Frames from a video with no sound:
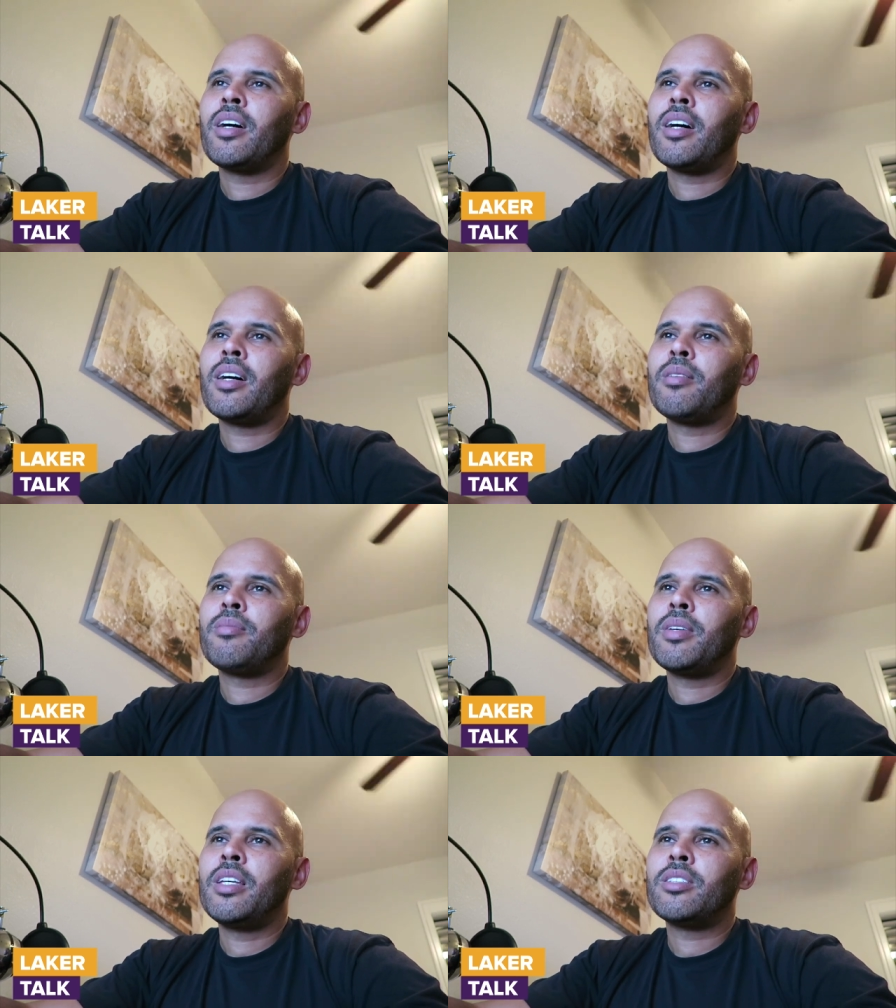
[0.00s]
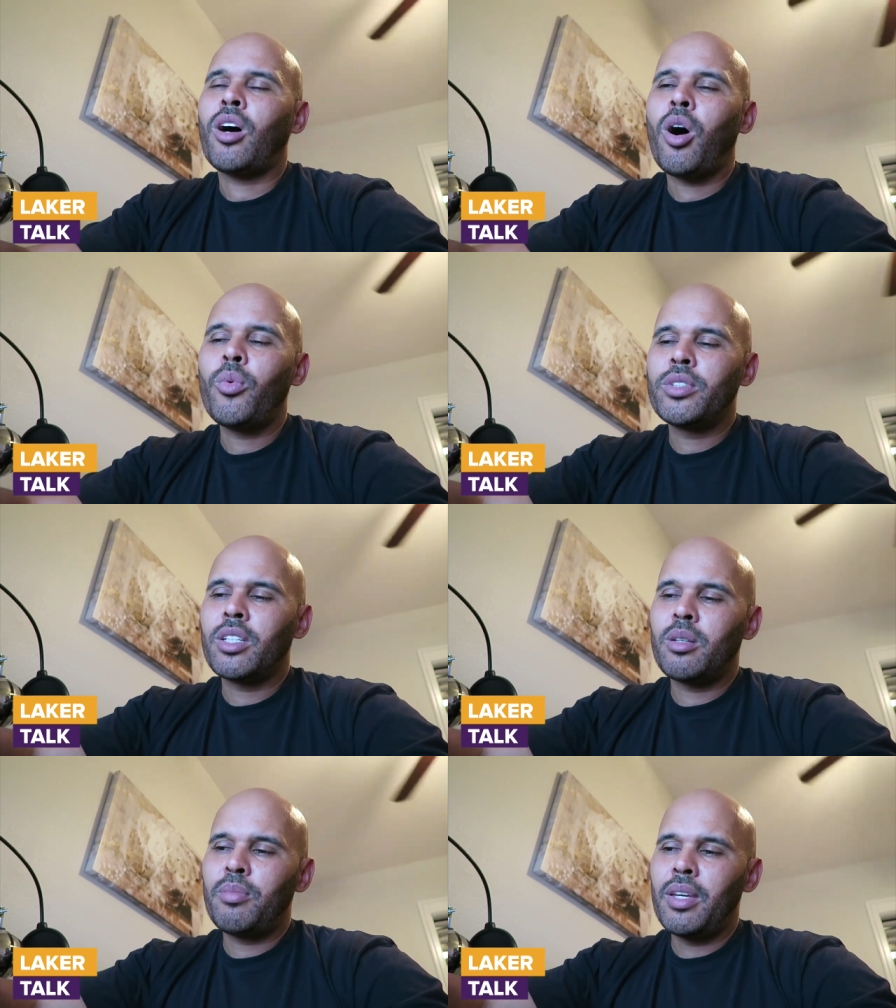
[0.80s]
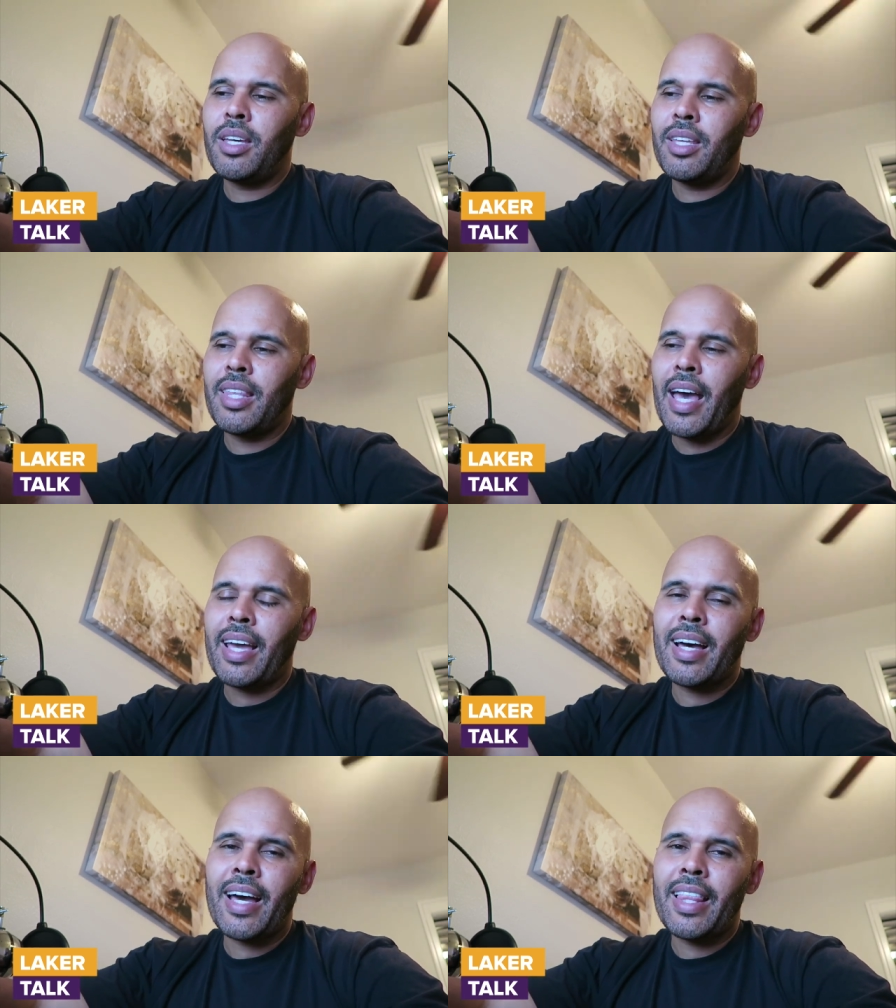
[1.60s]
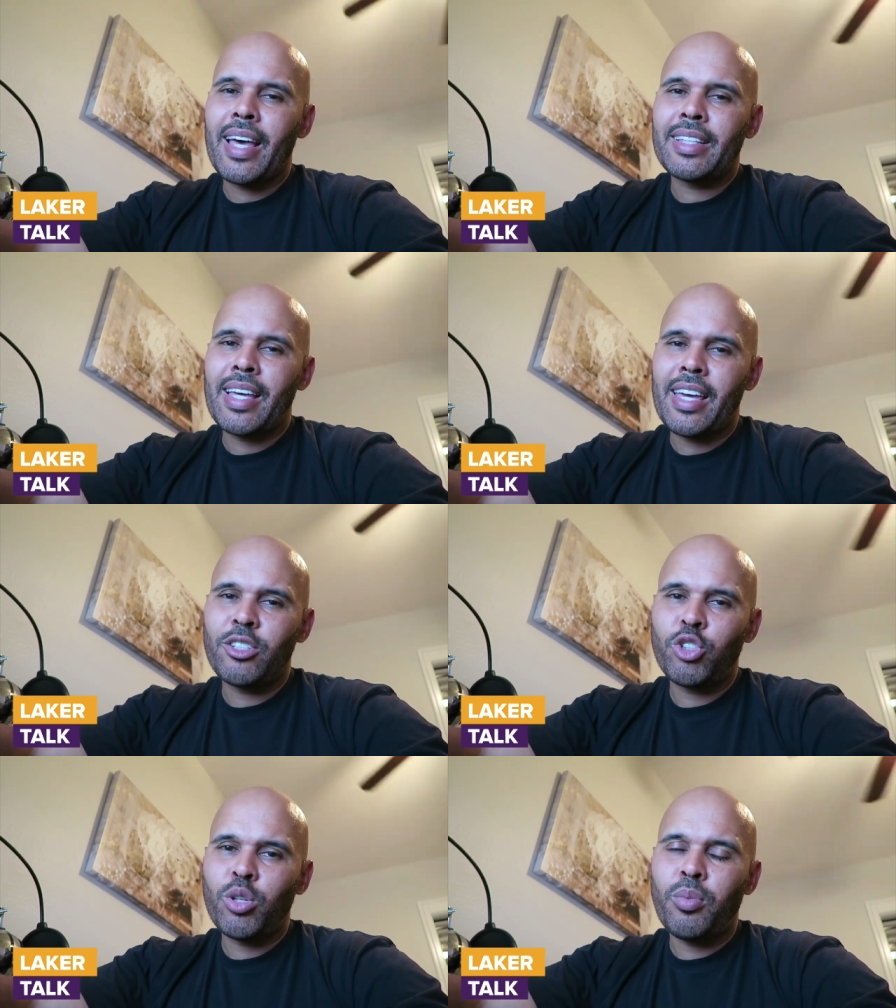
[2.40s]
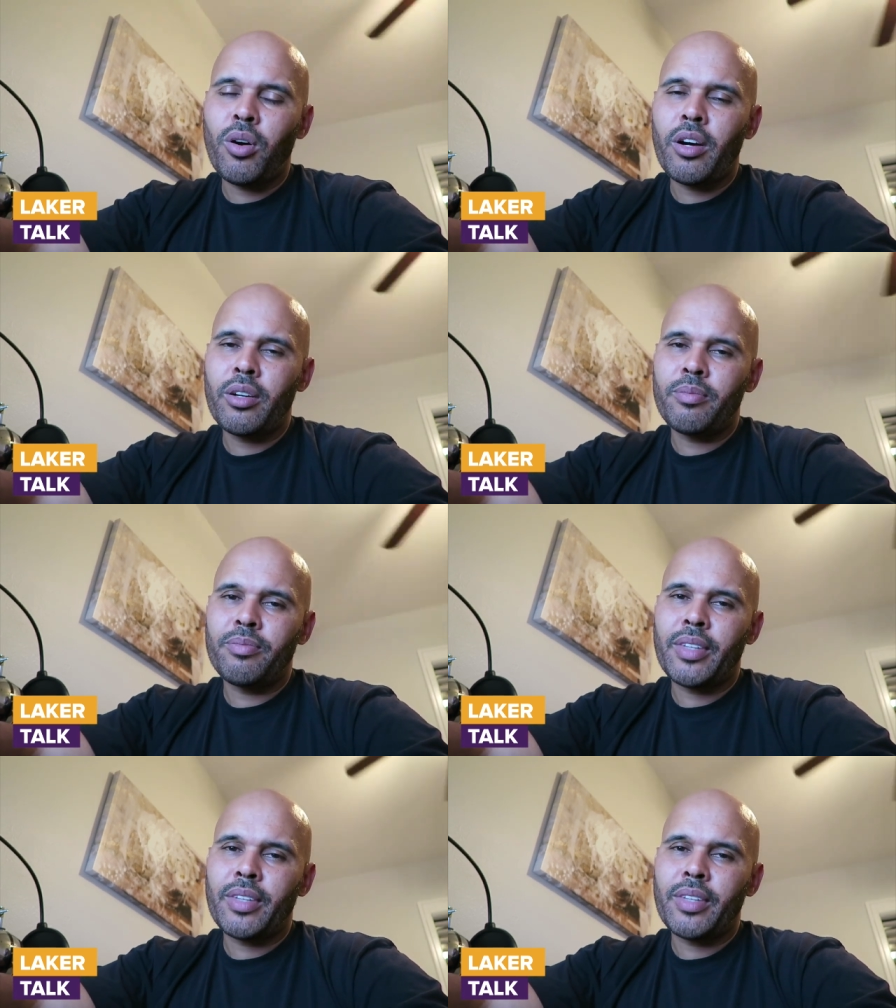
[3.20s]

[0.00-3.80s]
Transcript: Um, he's always going to be that guy that that integral part